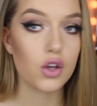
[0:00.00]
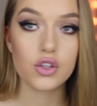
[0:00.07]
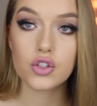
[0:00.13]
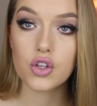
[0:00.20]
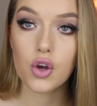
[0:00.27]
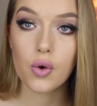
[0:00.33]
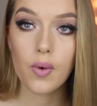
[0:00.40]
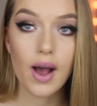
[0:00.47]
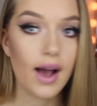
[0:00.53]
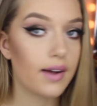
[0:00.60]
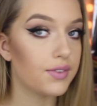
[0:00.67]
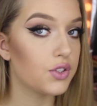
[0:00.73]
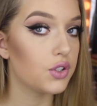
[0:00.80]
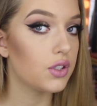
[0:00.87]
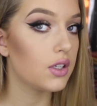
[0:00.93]
So
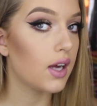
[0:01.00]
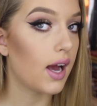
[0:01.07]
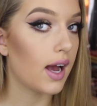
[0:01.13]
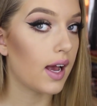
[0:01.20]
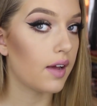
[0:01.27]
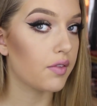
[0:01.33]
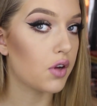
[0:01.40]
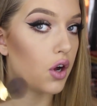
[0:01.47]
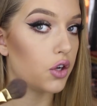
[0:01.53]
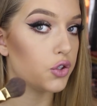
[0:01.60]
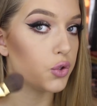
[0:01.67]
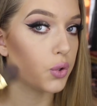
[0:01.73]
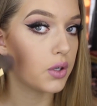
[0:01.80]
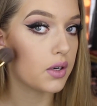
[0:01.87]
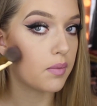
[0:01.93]
after I've
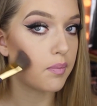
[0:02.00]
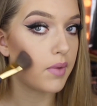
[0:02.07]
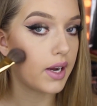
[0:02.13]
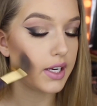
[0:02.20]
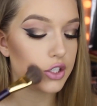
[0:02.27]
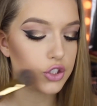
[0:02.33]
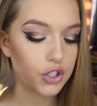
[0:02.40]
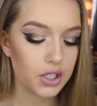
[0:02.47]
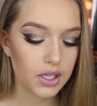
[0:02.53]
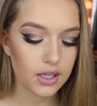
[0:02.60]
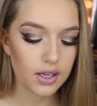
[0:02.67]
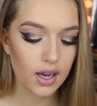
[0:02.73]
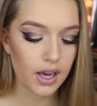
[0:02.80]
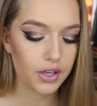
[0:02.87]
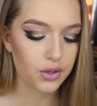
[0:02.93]
contoured my
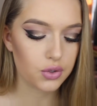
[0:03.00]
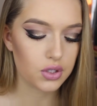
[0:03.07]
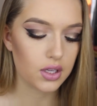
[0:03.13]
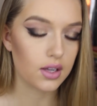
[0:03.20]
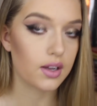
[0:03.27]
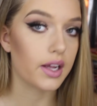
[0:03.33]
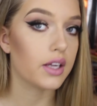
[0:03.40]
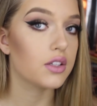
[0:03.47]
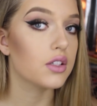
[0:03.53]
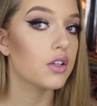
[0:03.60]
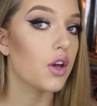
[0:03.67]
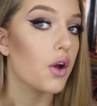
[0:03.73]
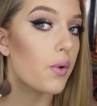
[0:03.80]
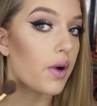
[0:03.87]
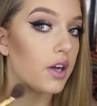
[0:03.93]
cheek, I usually like to
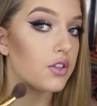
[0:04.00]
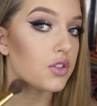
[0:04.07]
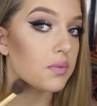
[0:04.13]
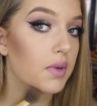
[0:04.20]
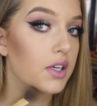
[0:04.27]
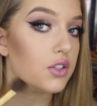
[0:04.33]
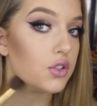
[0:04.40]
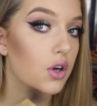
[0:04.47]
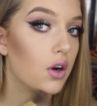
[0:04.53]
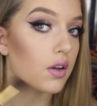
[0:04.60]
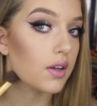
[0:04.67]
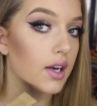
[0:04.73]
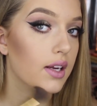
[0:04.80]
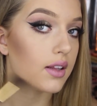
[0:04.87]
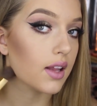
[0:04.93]
go under my
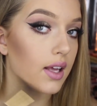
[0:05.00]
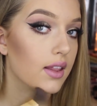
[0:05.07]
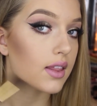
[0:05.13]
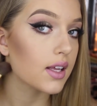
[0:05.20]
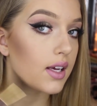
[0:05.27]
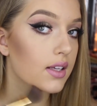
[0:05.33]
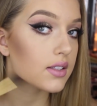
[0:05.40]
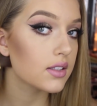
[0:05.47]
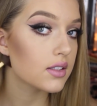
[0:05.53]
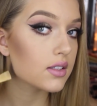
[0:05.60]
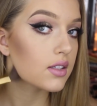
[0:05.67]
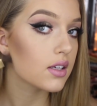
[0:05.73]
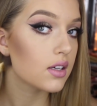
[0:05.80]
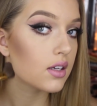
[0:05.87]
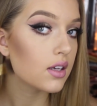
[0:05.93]
jawline like
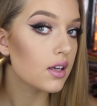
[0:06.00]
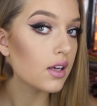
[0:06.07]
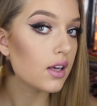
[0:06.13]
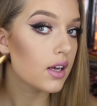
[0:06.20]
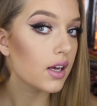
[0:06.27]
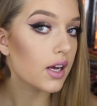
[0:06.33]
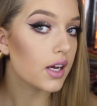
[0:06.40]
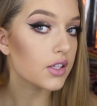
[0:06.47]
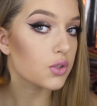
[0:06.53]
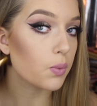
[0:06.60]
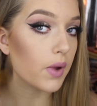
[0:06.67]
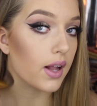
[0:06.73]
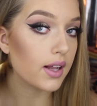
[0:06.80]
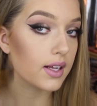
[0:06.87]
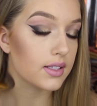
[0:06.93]
this, as
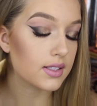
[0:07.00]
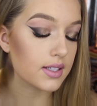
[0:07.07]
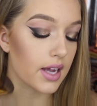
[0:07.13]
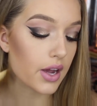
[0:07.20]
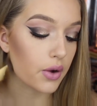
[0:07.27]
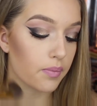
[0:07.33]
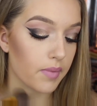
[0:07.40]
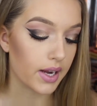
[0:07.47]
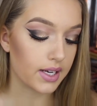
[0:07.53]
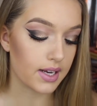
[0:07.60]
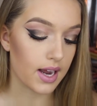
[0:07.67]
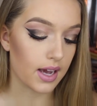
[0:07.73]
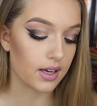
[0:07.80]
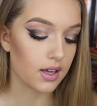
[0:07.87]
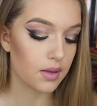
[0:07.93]
well as down my
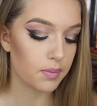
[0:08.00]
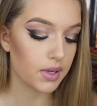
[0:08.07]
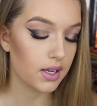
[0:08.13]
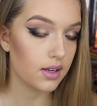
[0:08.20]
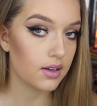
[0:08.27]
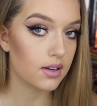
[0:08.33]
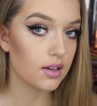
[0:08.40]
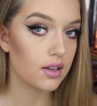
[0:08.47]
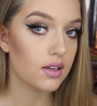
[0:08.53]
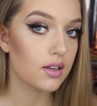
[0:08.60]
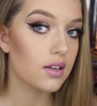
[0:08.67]
neck a bit.